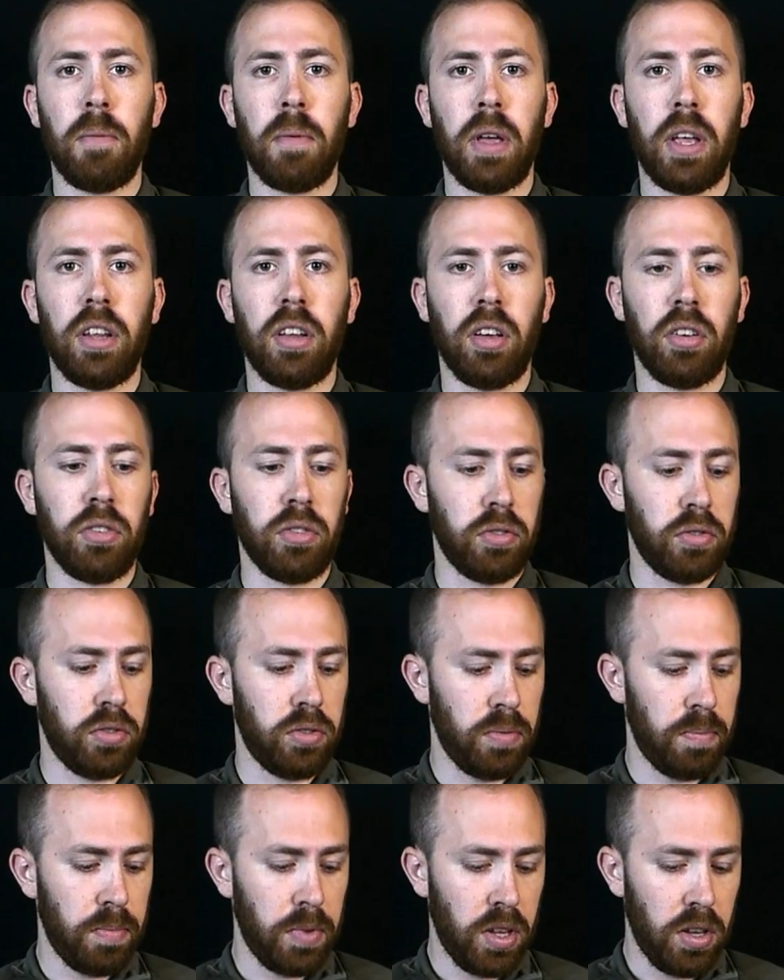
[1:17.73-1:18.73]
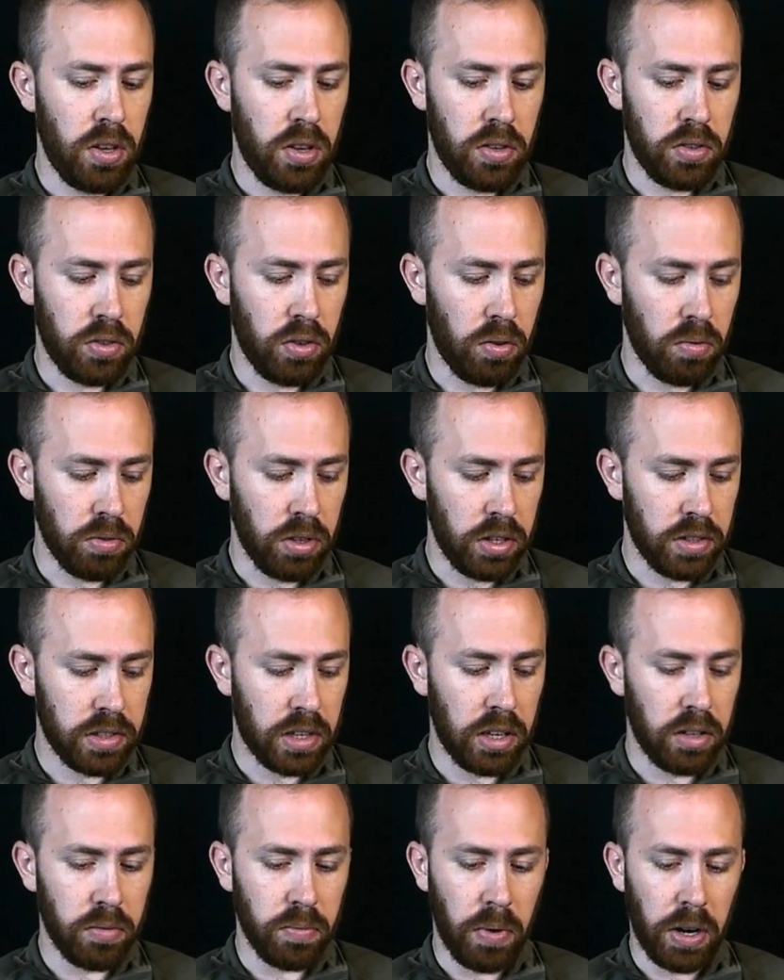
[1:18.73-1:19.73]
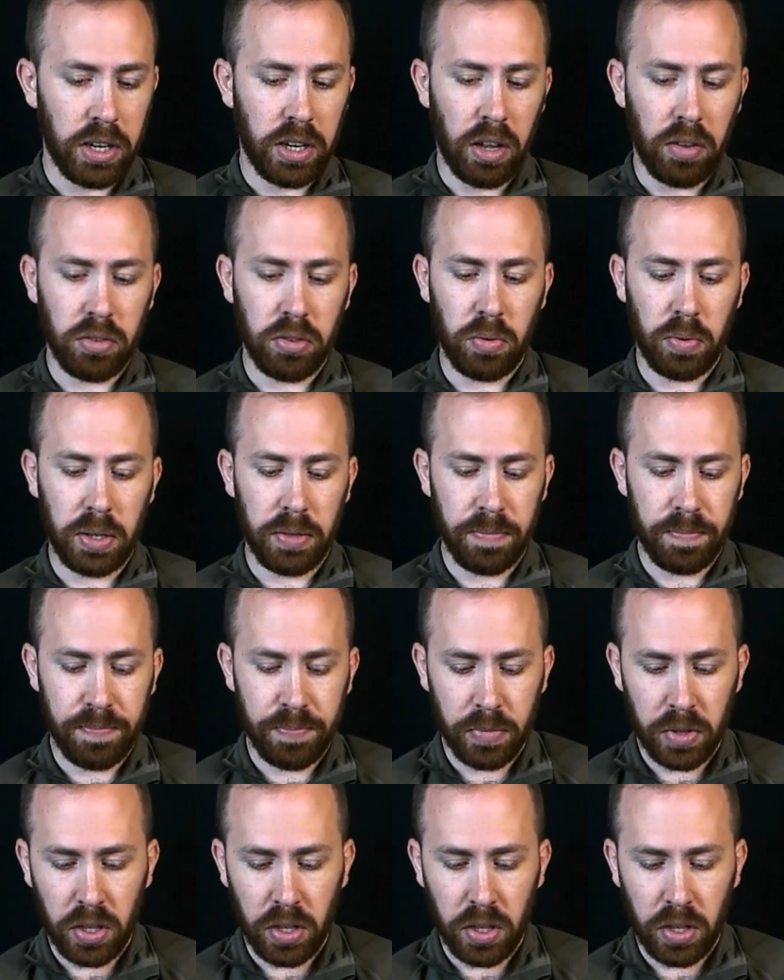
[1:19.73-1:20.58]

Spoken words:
and others. So let's get right down to it.